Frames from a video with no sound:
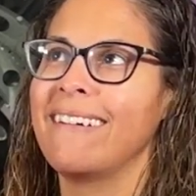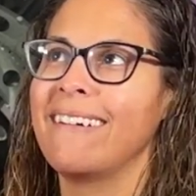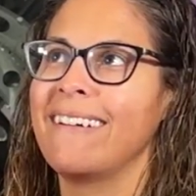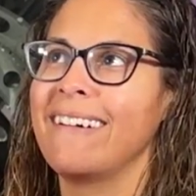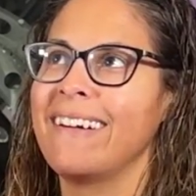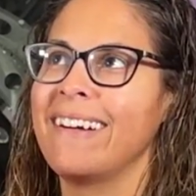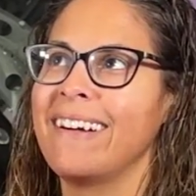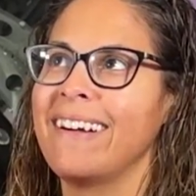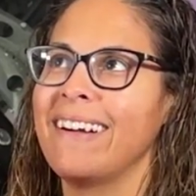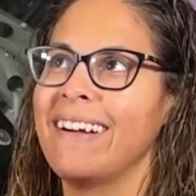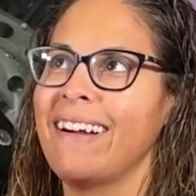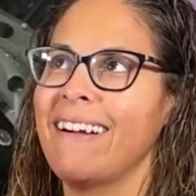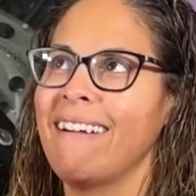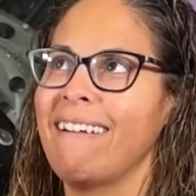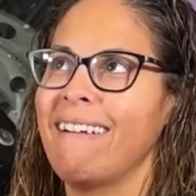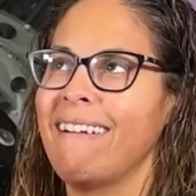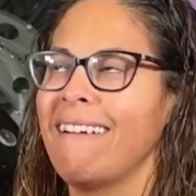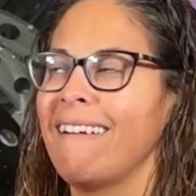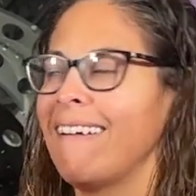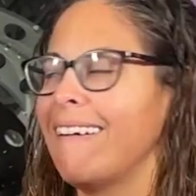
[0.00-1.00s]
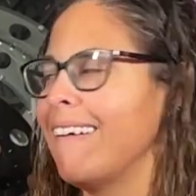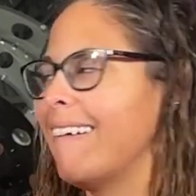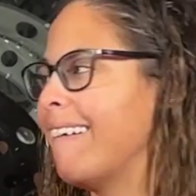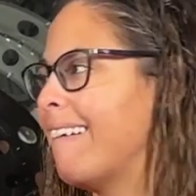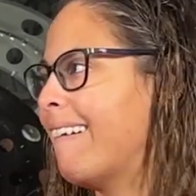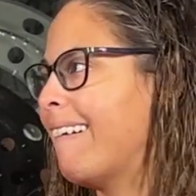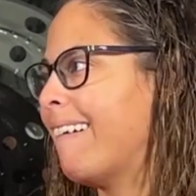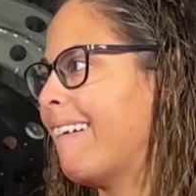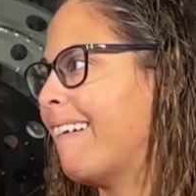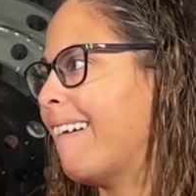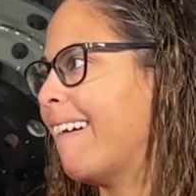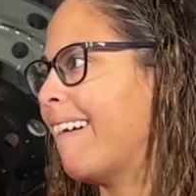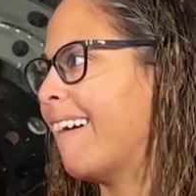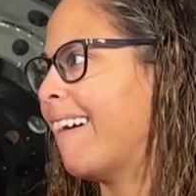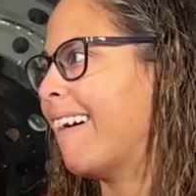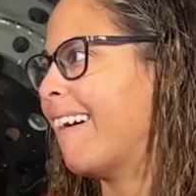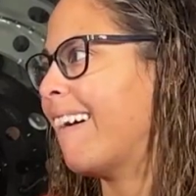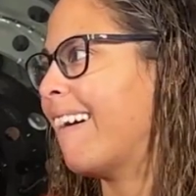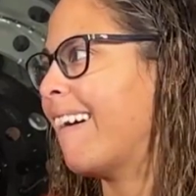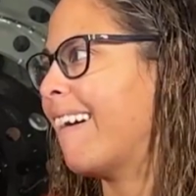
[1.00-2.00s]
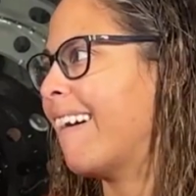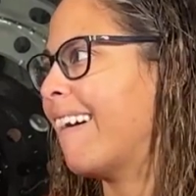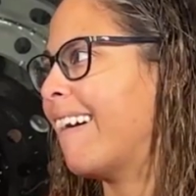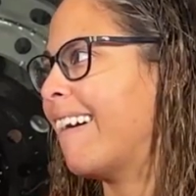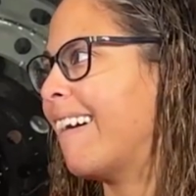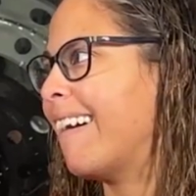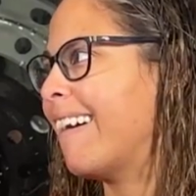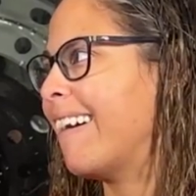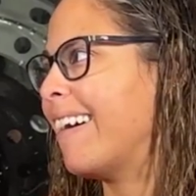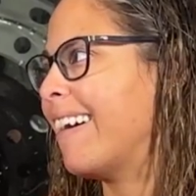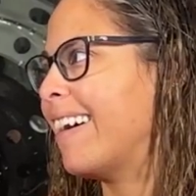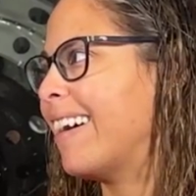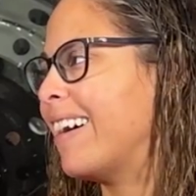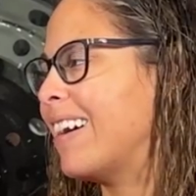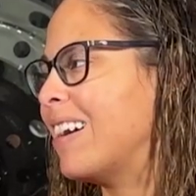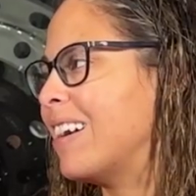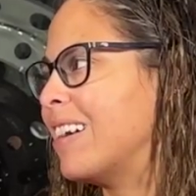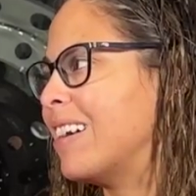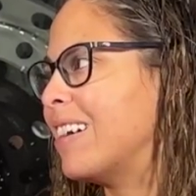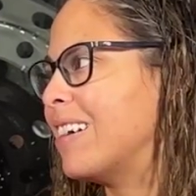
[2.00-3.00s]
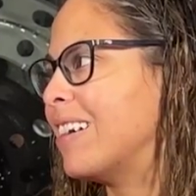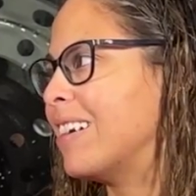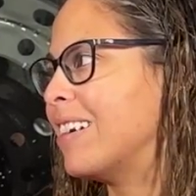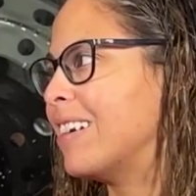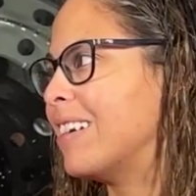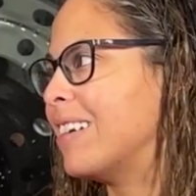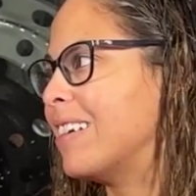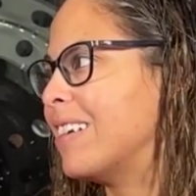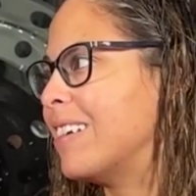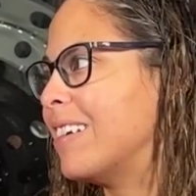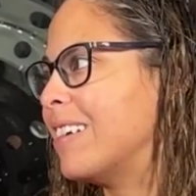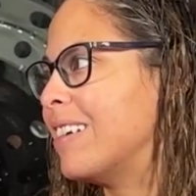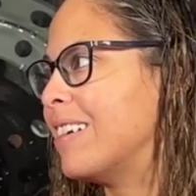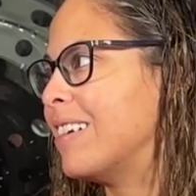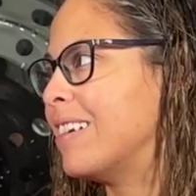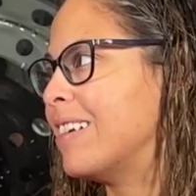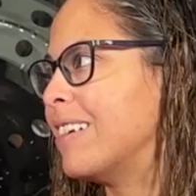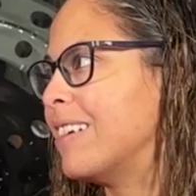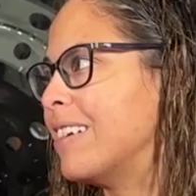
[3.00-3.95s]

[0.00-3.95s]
No words are spoken by the person on screen.